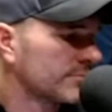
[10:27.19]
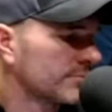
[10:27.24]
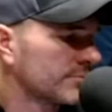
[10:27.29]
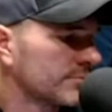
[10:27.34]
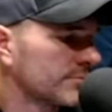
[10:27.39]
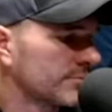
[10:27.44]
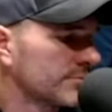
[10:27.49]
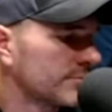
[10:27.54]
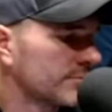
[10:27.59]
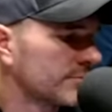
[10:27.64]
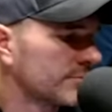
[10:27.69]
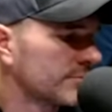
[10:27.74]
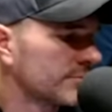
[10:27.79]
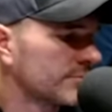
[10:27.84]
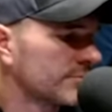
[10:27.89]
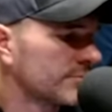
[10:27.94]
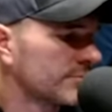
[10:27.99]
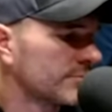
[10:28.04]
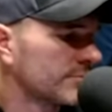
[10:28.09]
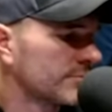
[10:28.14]

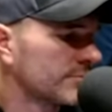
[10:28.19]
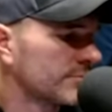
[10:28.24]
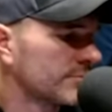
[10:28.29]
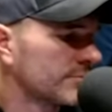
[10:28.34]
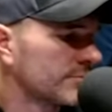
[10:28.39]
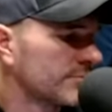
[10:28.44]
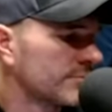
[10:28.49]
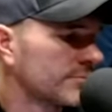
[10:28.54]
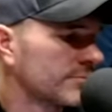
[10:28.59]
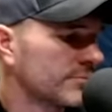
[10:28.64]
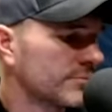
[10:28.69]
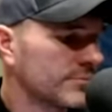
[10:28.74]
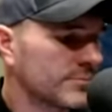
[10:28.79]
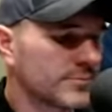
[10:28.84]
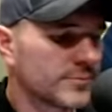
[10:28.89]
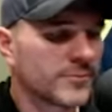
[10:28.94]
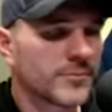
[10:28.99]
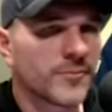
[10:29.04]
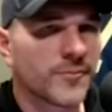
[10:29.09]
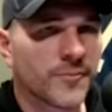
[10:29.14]

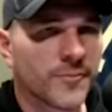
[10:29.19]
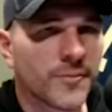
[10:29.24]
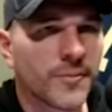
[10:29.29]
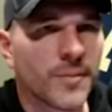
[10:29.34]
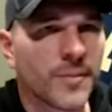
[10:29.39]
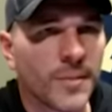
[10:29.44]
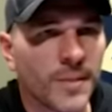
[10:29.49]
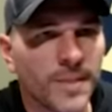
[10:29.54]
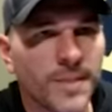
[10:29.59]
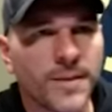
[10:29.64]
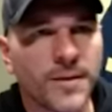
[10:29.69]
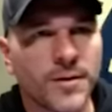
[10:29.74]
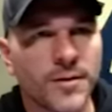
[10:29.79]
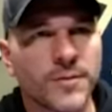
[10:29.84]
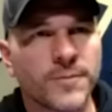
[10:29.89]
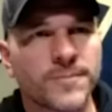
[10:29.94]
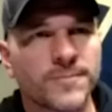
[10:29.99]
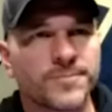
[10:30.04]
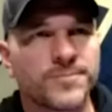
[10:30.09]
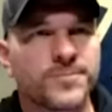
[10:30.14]

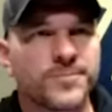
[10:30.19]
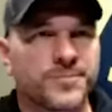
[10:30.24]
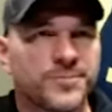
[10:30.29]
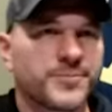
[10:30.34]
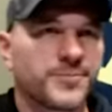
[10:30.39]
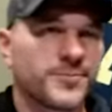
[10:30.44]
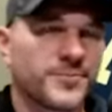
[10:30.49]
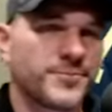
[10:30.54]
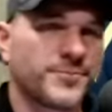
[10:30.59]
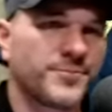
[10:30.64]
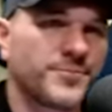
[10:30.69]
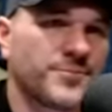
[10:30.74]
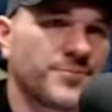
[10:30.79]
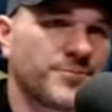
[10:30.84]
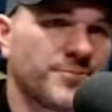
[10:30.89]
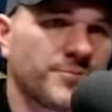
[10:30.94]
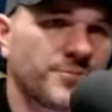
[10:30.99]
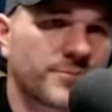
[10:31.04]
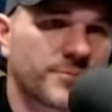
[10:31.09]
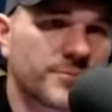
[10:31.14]

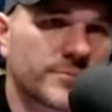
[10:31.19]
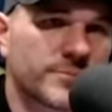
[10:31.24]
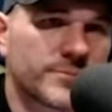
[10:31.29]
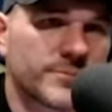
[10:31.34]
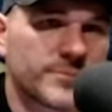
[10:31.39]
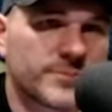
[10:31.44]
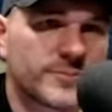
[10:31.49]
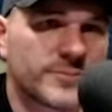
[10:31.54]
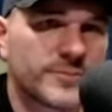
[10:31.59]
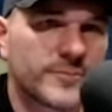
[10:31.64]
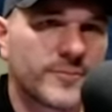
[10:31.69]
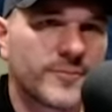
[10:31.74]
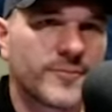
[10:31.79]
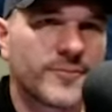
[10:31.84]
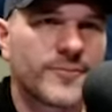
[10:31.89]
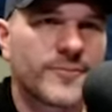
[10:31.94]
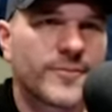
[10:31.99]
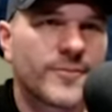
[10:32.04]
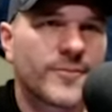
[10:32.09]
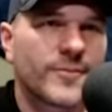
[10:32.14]

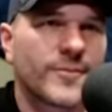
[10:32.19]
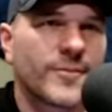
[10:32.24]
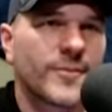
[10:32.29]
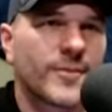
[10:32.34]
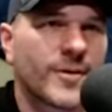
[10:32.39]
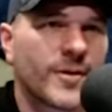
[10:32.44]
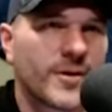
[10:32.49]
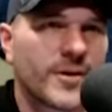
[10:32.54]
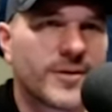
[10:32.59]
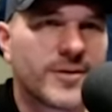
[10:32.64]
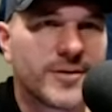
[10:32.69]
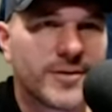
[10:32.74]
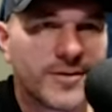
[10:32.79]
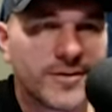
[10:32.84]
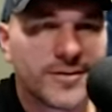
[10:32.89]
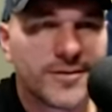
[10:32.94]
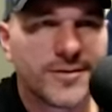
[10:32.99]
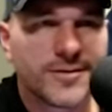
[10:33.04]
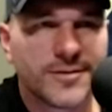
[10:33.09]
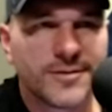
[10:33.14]

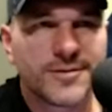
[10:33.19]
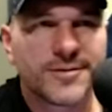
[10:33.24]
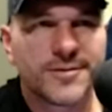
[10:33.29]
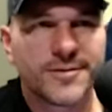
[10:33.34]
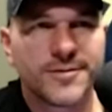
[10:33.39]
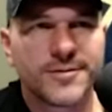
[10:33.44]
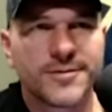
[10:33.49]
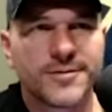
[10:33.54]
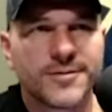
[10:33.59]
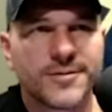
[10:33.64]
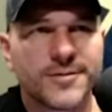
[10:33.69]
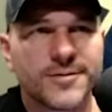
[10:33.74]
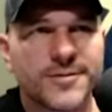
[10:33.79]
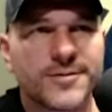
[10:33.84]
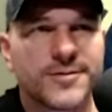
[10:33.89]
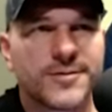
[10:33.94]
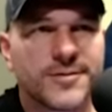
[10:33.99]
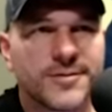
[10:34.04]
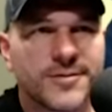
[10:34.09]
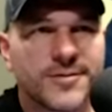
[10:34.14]

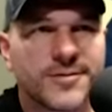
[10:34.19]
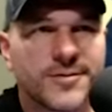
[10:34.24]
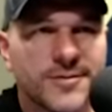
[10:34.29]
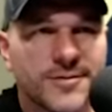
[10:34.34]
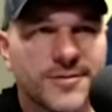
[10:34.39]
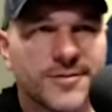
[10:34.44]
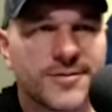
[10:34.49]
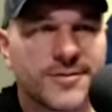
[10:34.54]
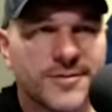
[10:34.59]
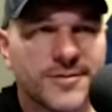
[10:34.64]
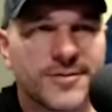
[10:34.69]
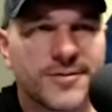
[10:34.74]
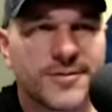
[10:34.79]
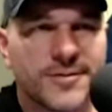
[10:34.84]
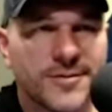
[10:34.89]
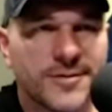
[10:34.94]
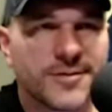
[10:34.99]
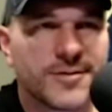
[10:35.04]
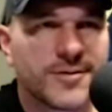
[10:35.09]
No words are spoken by the person on screen.